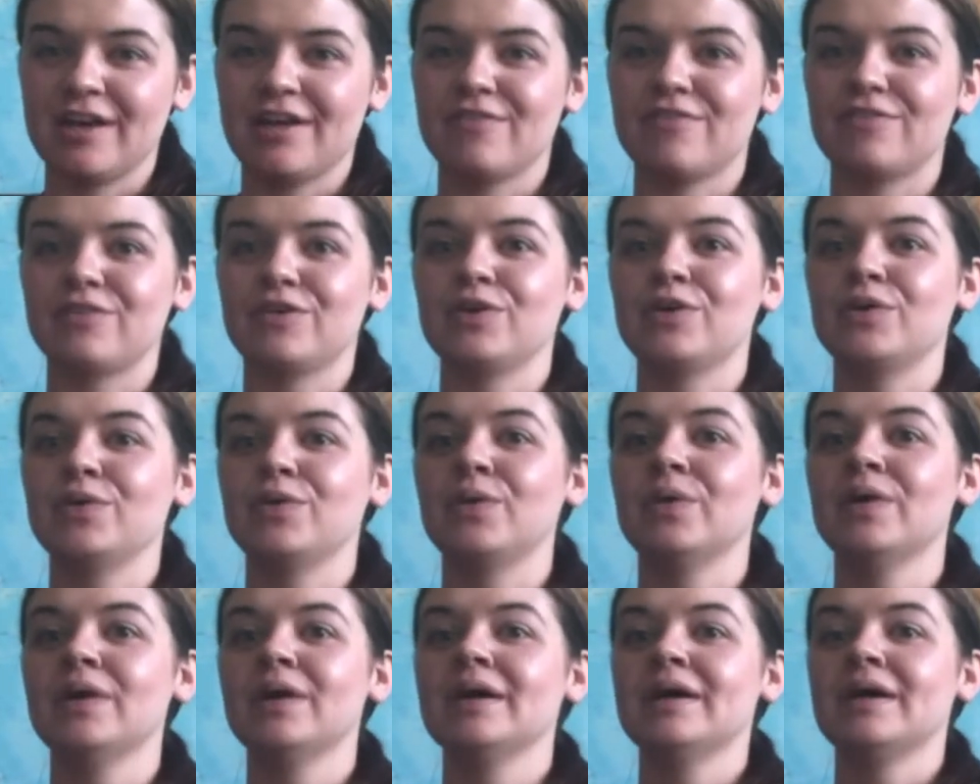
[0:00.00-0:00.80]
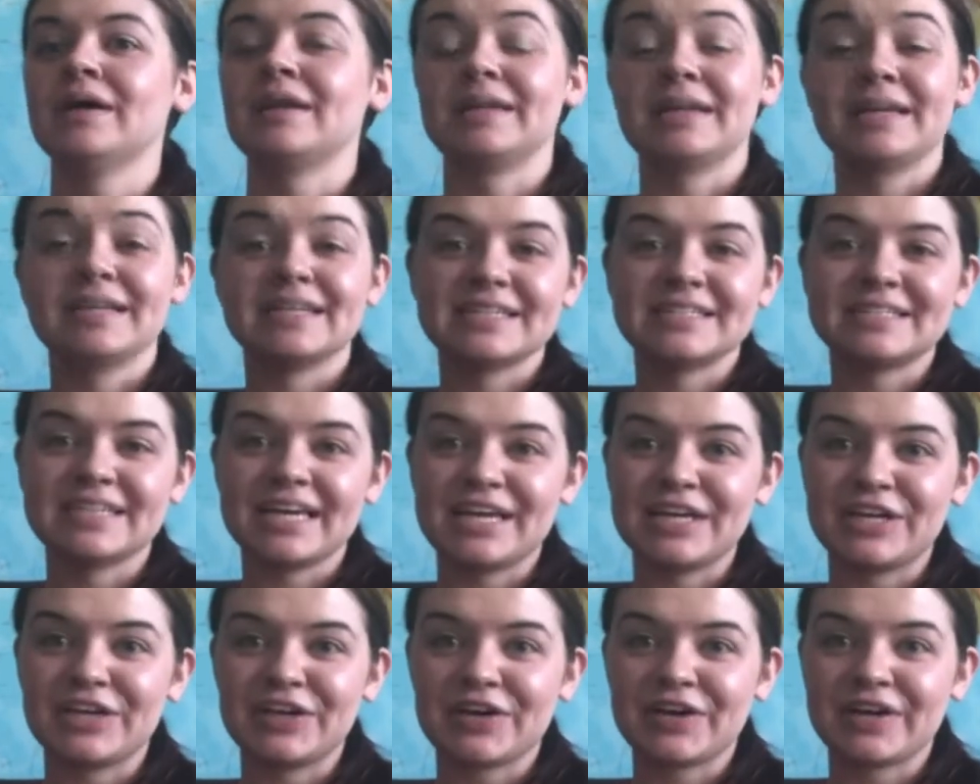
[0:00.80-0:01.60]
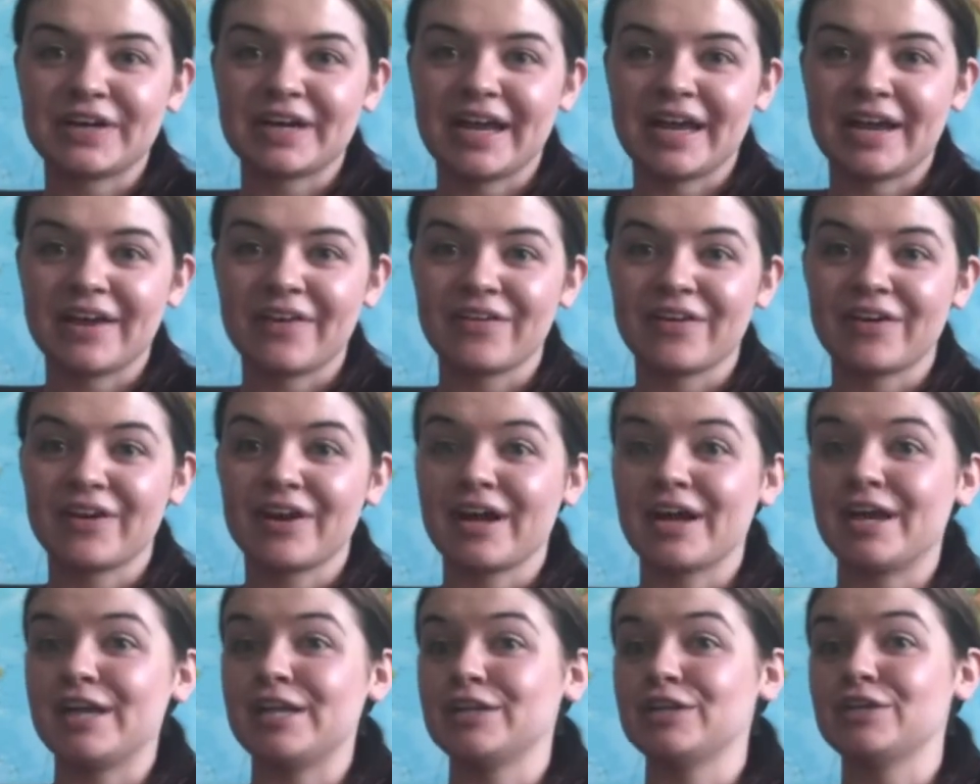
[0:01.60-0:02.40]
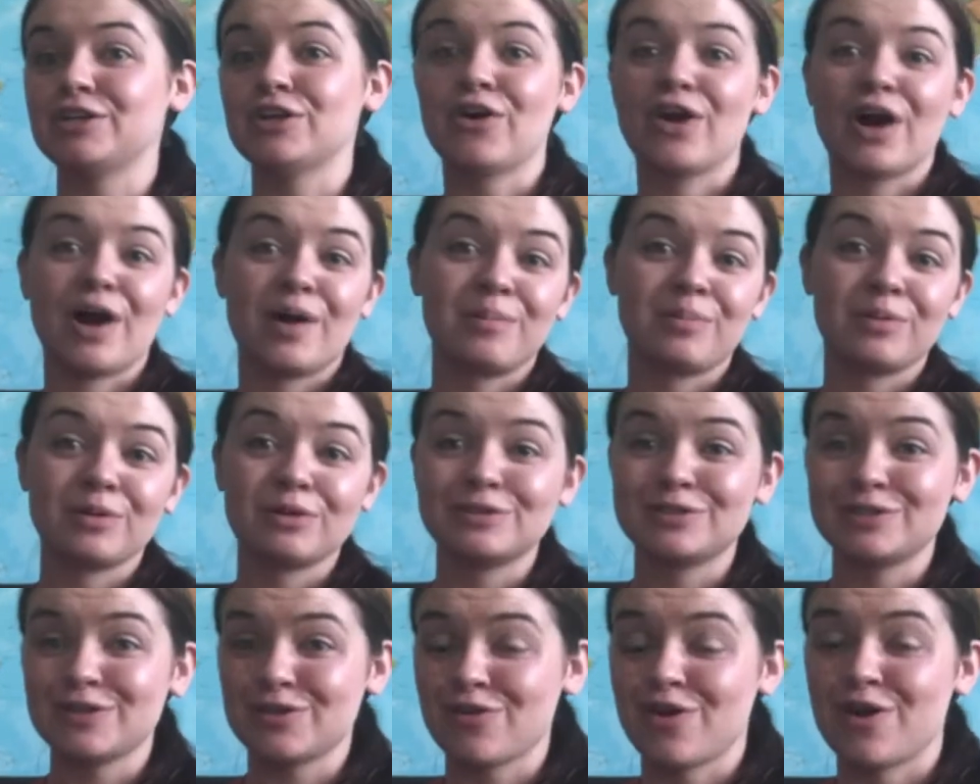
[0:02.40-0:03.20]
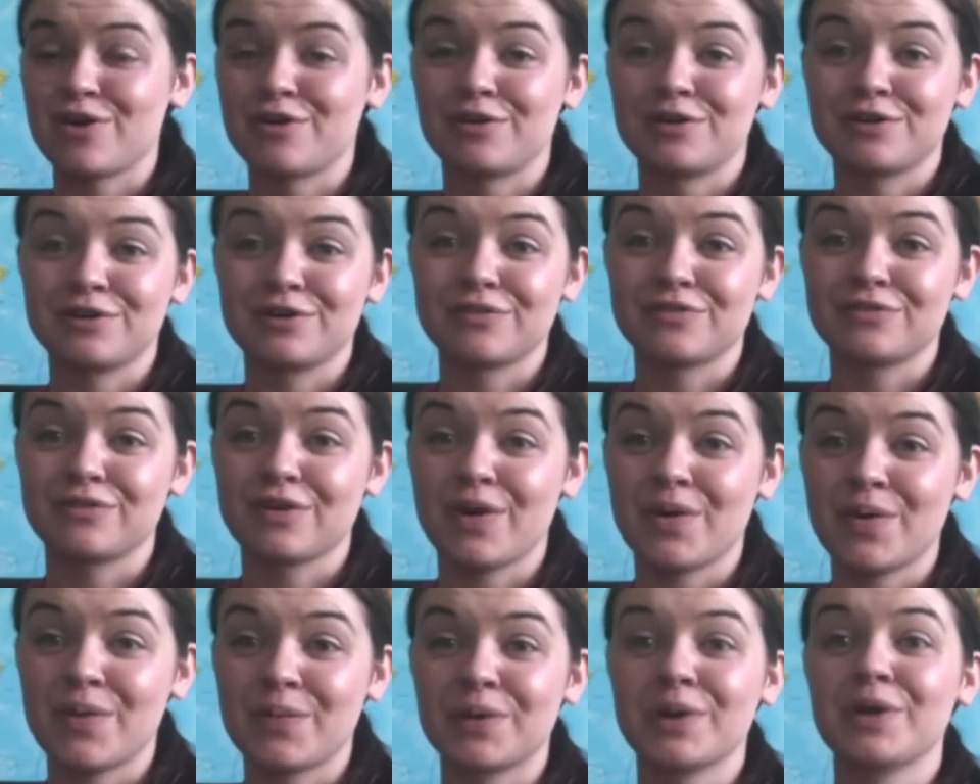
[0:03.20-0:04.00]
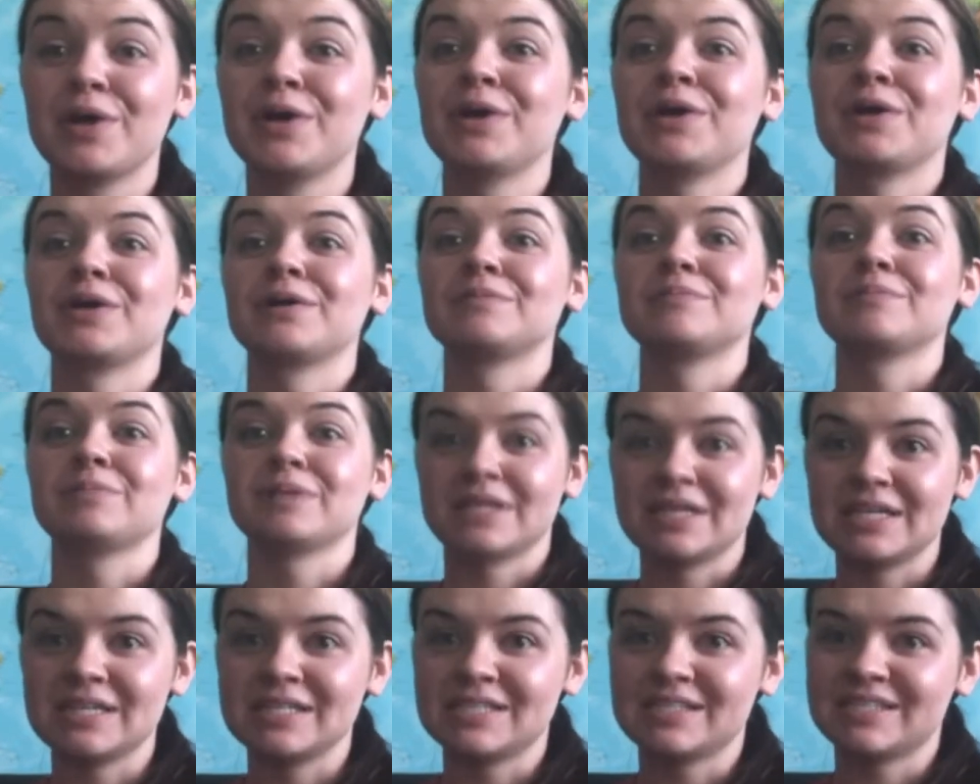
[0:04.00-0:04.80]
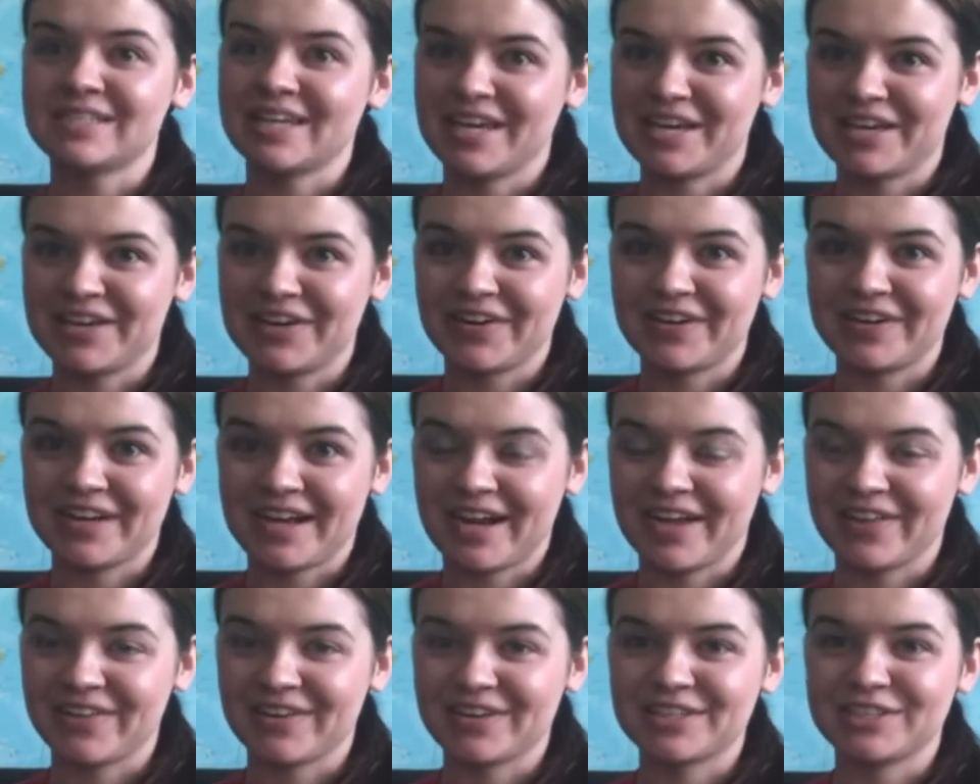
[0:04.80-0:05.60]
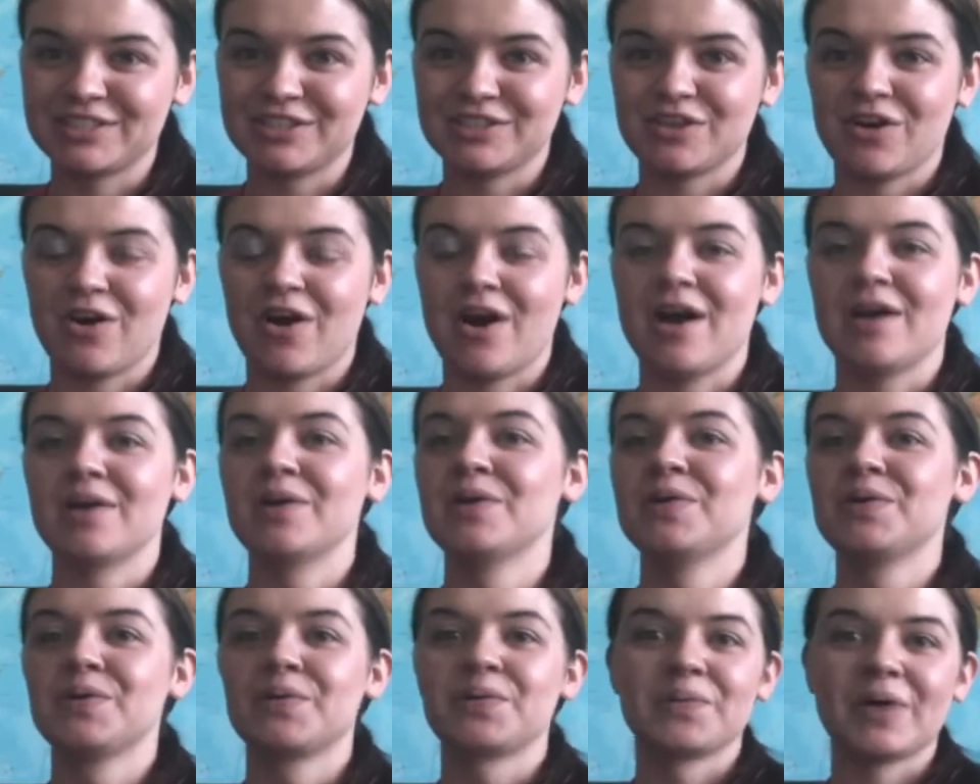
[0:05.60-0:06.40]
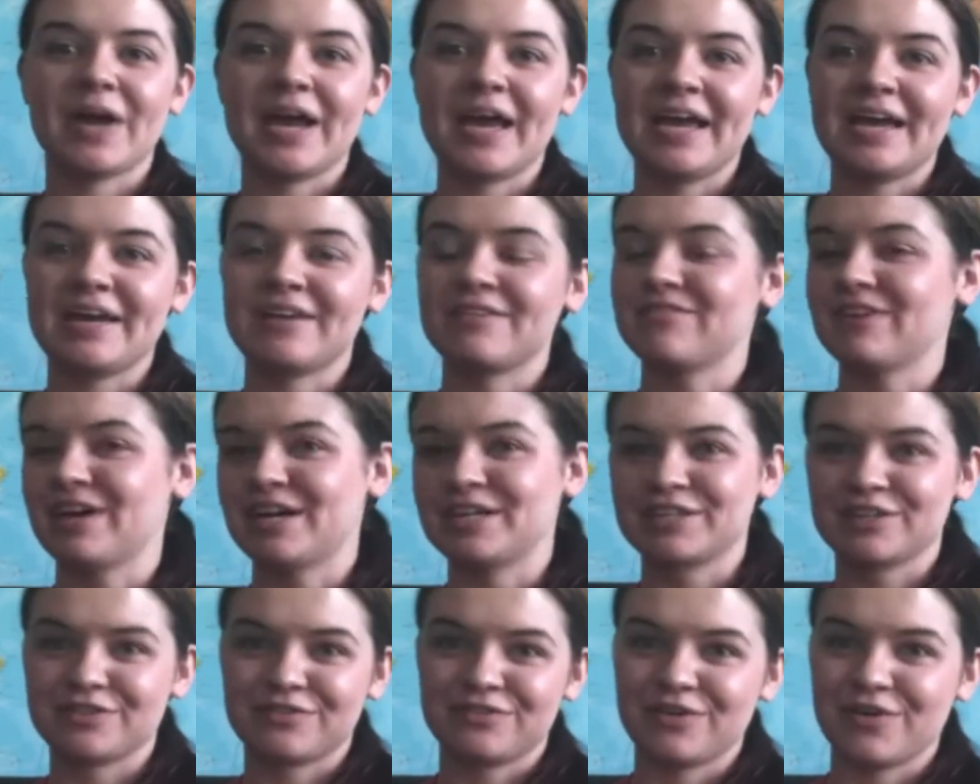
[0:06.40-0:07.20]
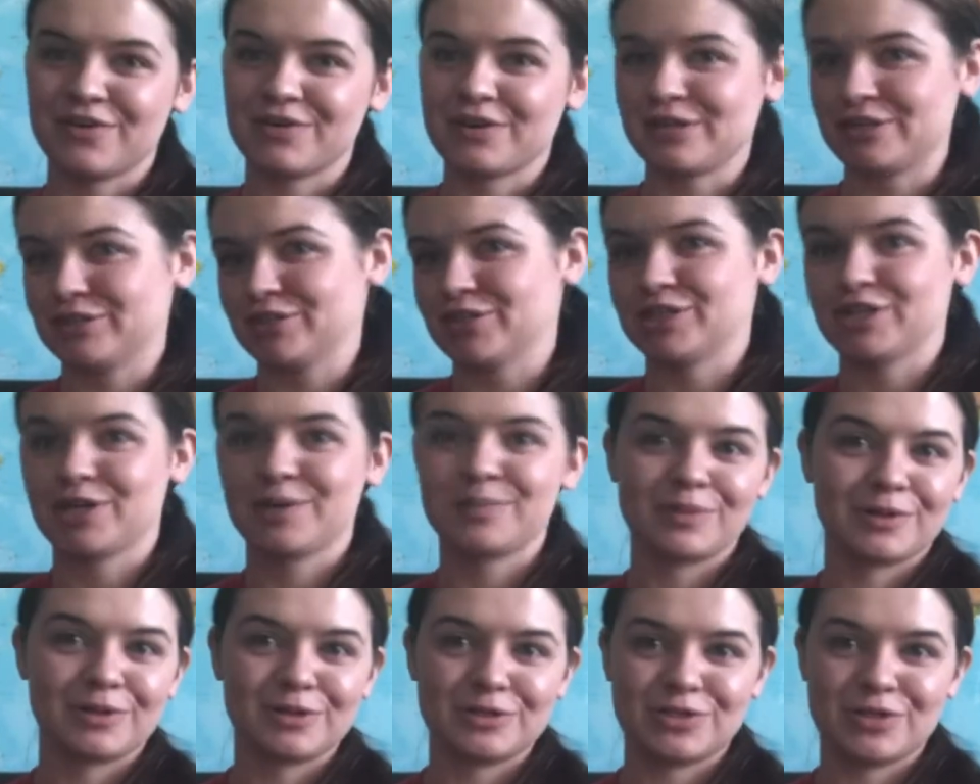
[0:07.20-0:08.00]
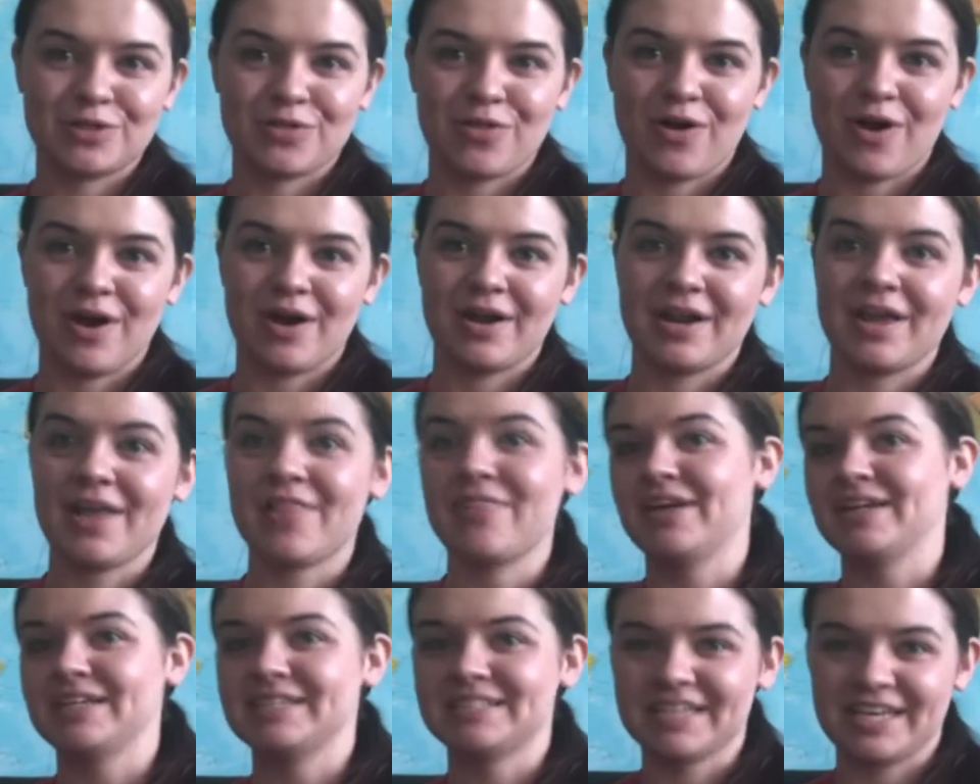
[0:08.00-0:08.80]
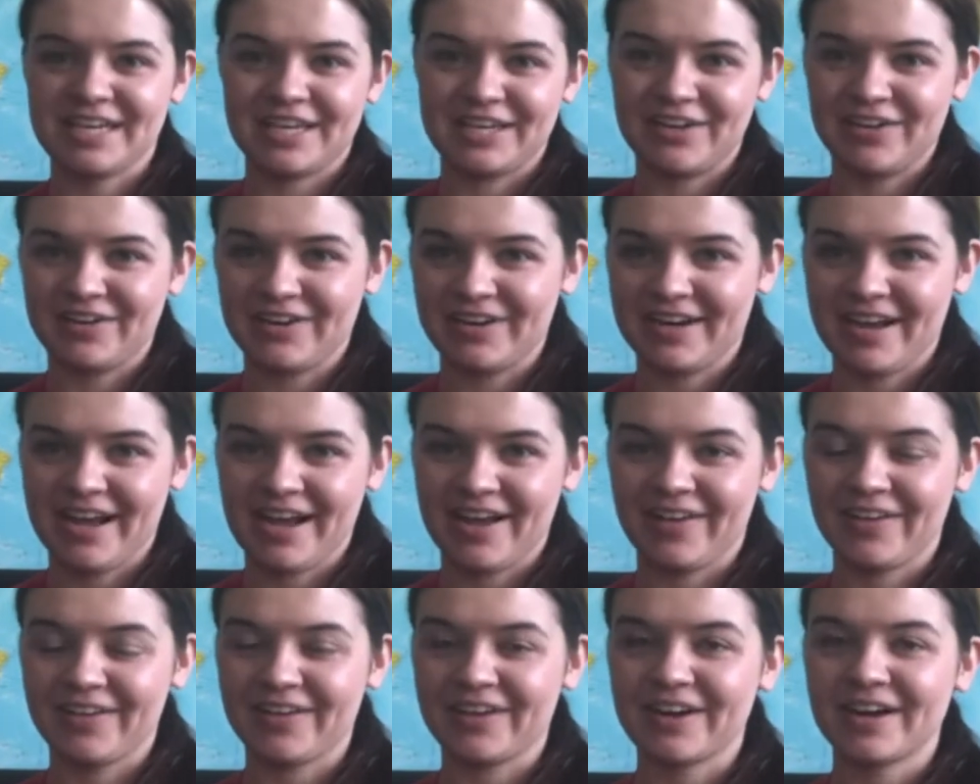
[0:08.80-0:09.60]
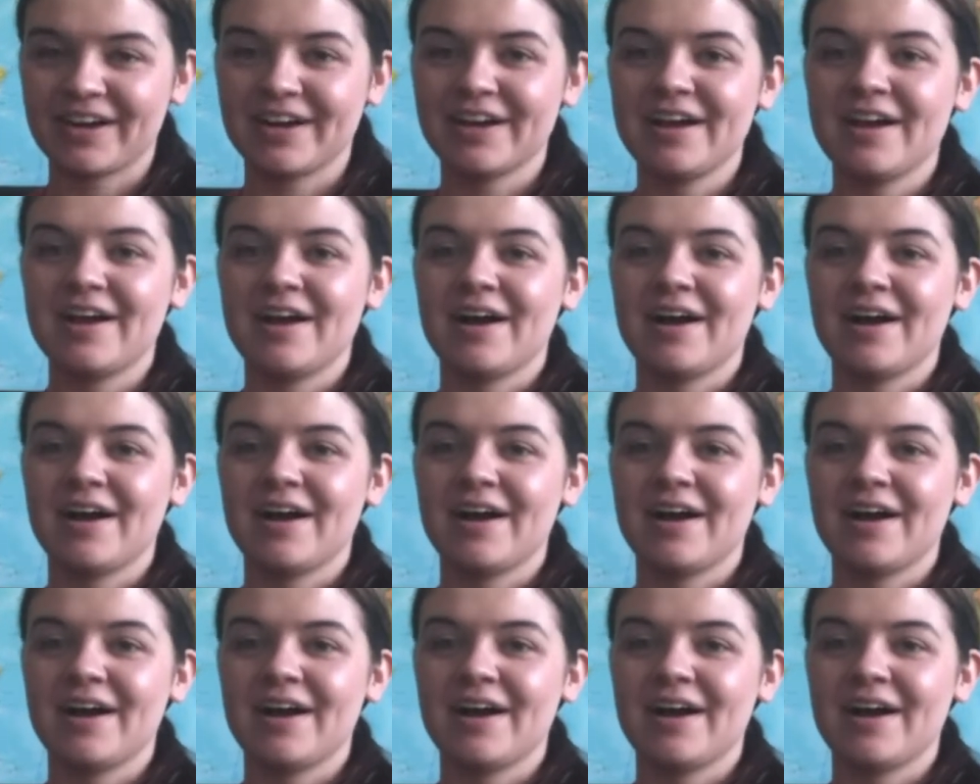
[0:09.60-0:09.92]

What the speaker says: If you need to take your inhaler and you don't have Bluetooth on your phone, please take your inhaler. Do not wait and find your phone and turn your Bluetooth on and then take your inhaler.